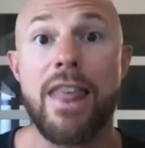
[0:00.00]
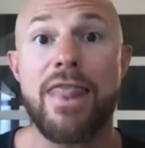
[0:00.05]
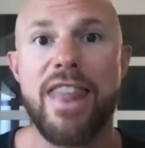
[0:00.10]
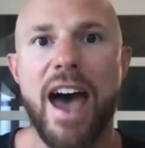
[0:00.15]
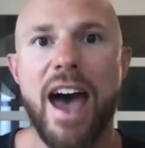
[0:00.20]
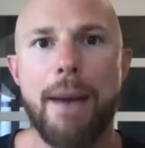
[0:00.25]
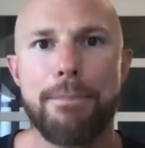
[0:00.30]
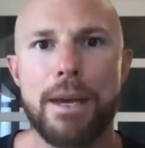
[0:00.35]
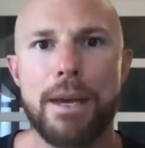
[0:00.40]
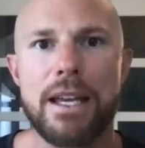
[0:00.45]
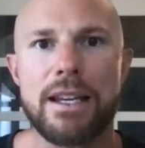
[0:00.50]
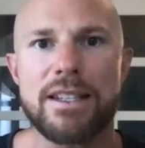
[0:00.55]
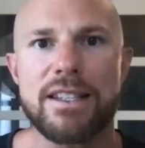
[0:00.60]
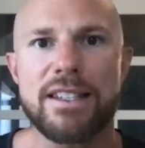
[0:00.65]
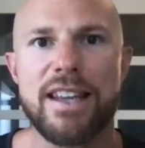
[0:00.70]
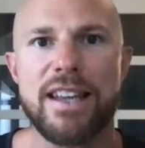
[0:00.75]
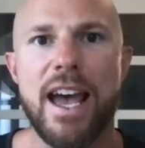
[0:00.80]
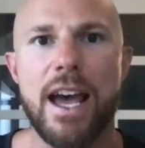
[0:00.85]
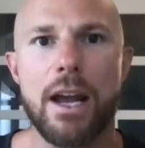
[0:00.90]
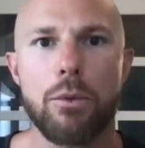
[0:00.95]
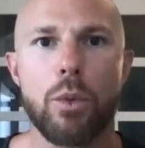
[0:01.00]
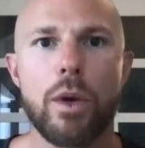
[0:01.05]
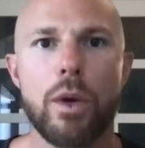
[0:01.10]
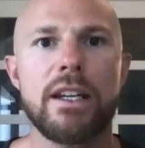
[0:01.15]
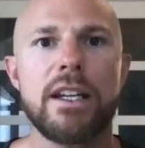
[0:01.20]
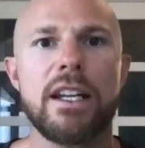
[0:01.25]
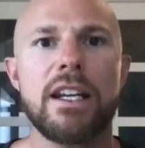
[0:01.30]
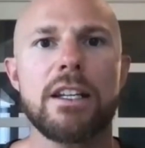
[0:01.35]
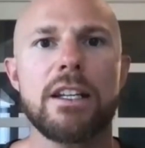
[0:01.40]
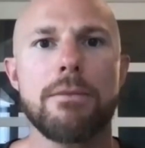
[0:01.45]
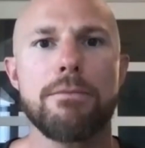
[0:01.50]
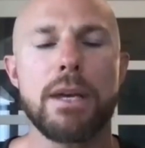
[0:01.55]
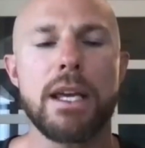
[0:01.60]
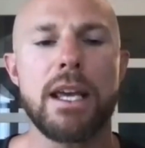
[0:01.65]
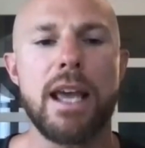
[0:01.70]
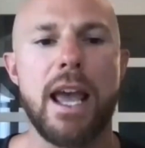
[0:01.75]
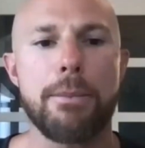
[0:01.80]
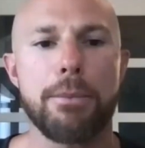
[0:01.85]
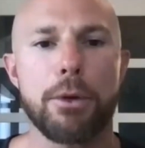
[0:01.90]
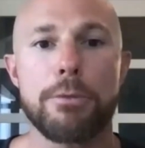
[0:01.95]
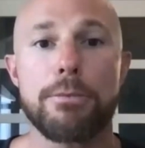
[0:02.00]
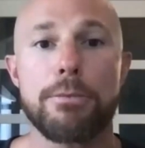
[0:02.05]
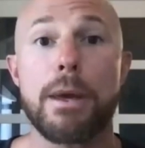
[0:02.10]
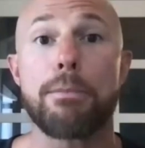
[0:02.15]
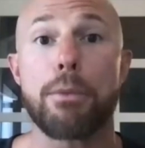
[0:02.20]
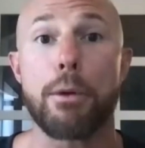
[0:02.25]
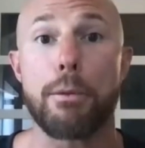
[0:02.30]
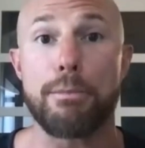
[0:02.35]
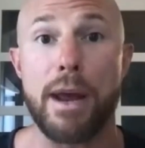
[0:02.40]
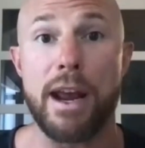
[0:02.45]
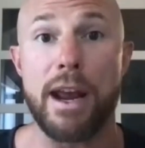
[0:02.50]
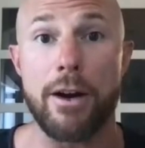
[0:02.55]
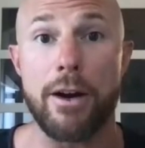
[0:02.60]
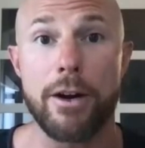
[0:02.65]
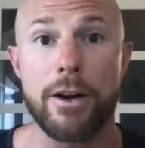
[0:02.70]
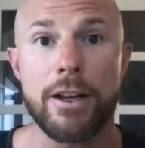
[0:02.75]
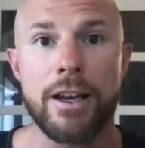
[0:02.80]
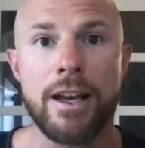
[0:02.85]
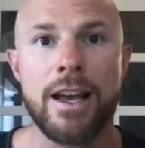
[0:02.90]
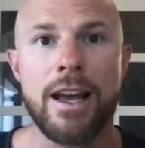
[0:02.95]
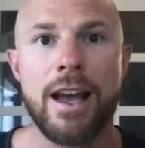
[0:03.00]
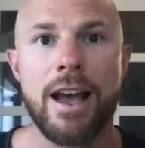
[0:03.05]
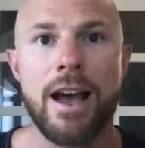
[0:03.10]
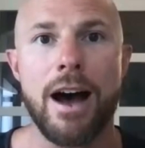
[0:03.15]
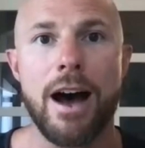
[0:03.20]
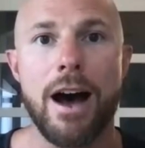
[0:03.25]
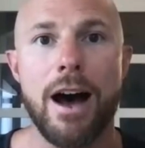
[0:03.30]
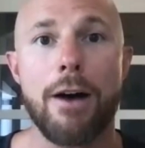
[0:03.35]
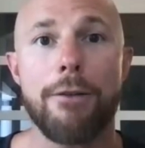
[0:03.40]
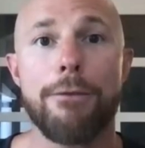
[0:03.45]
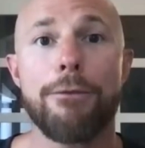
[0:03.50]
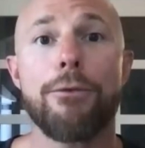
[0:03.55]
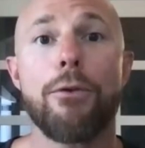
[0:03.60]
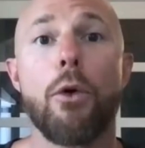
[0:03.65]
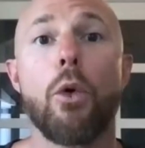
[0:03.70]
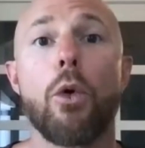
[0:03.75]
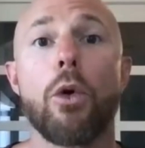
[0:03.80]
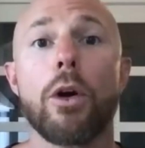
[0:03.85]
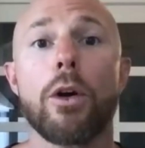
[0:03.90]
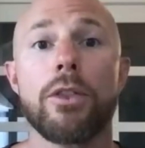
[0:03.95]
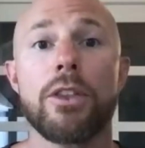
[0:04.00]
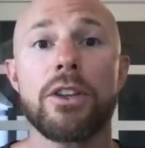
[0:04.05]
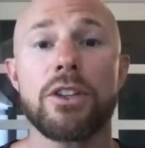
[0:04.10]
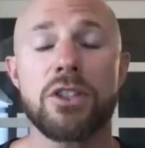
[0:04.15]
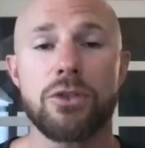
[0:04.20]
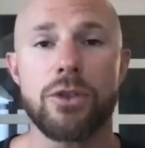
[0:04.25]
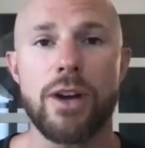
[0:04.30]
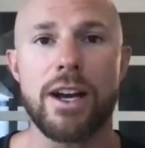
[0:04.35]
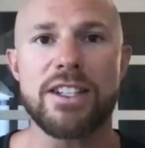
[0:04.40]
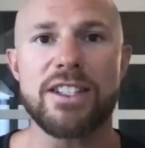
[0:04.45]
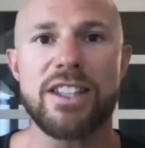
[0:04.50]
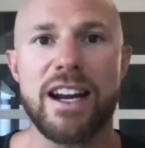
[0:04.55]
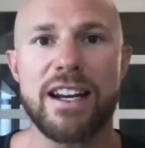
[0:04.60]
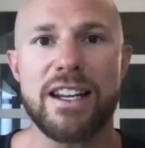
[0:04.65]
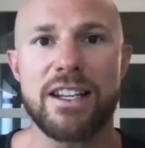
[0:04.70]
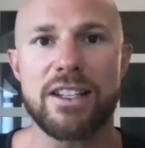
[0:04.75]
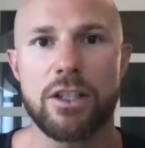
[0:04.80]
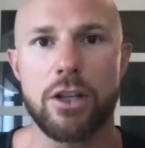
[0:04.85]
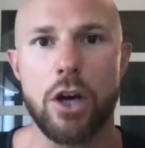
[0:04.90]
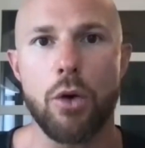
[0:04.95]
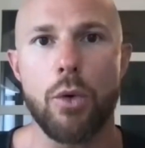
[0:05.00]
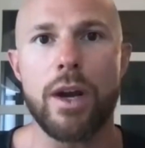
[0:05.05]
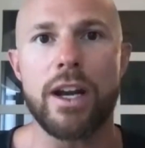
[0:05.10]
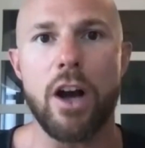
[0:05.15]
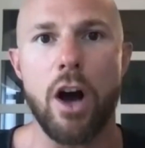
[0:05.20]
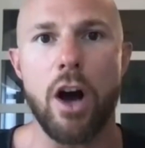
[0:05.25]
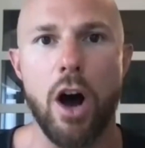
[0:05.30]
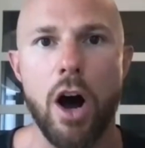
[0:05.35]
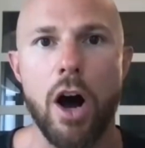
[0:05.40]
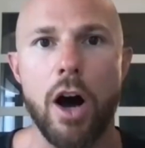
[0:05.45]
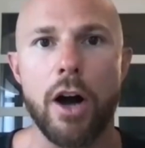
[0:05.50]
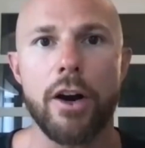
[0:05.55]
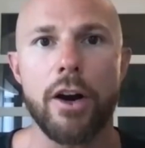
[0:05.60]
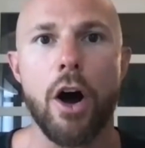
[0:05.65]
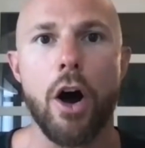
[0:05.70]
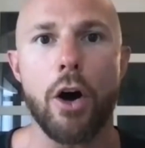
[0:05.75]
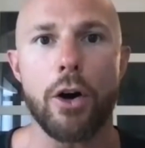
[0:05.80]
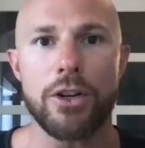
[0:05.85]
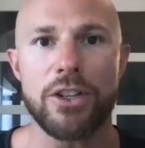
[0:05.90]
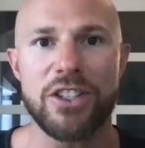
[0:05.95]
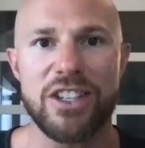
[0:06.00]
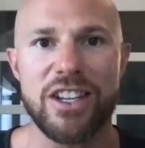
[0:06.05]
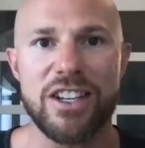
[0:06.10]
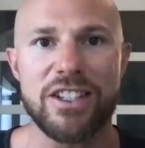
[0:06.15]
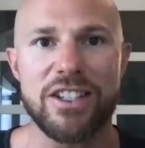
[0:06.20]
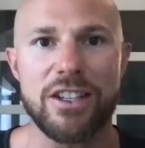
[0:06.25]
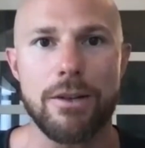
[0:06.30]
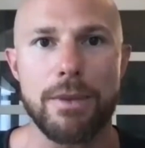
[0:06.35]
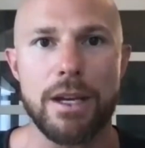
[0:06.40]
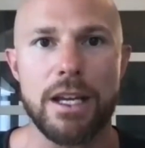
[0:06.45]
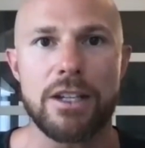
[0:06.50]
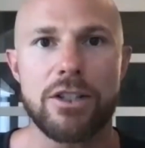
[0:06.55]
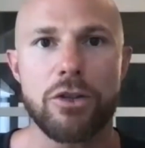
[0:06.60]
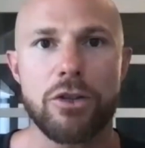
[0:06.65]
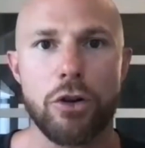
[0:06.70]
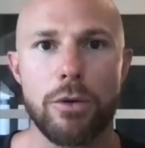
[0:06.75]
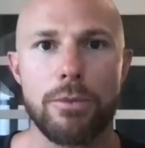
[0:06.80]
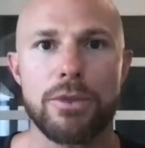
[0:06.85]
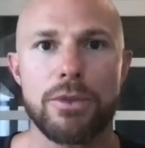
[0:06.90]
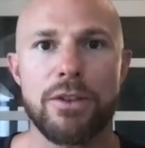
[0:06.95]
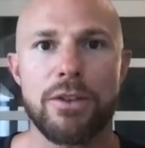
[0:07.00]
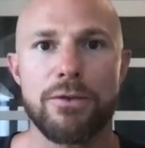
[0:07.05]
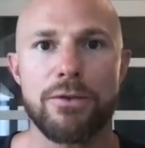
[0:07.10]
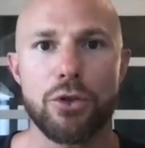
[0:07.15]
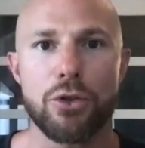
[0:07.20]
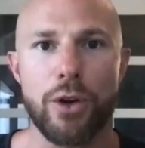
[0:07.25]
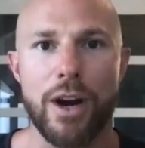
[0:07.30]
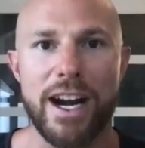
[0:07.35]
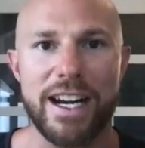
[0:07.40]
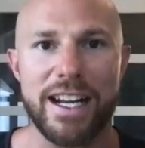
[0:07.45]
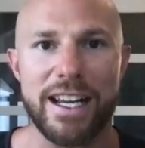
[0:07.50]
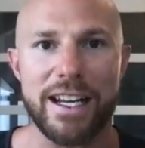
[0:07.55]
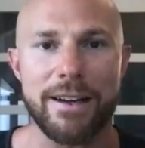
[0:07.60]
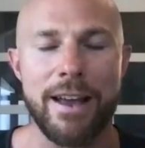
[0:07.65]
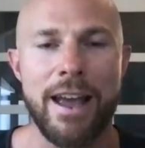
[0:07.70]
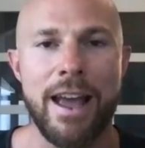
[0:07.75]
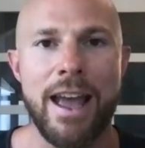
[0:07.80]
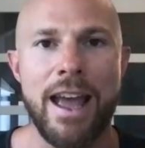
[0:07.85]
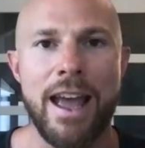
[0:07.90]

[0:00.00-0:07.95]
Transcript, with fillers: That being said, we need to be able to be prepared uh, for the stress that is going on our system in terms of training.